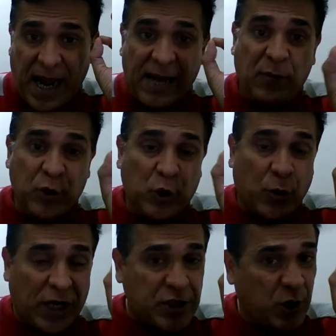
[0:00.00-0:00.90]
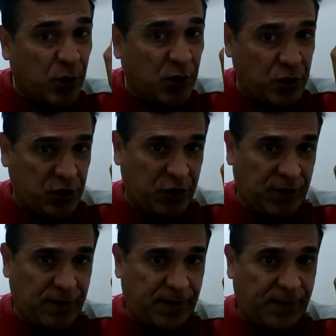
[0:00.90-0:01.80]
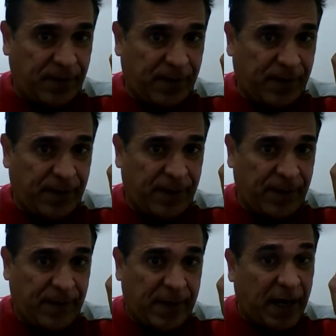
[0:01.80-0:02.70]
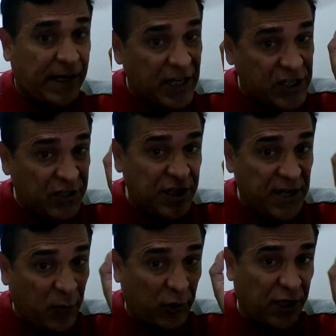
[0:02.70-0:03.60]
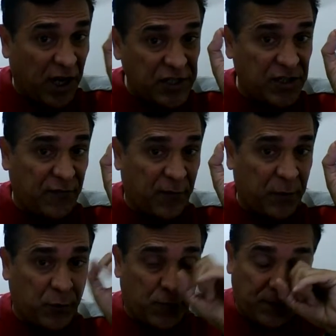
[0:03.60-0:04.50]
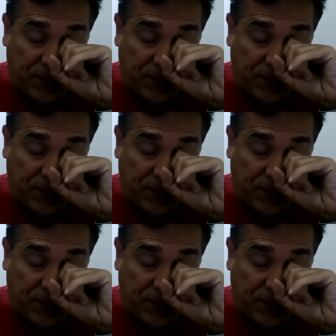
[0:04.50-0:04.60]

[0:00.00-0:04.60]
I want to ask you a question. And I certainly want an answer from you.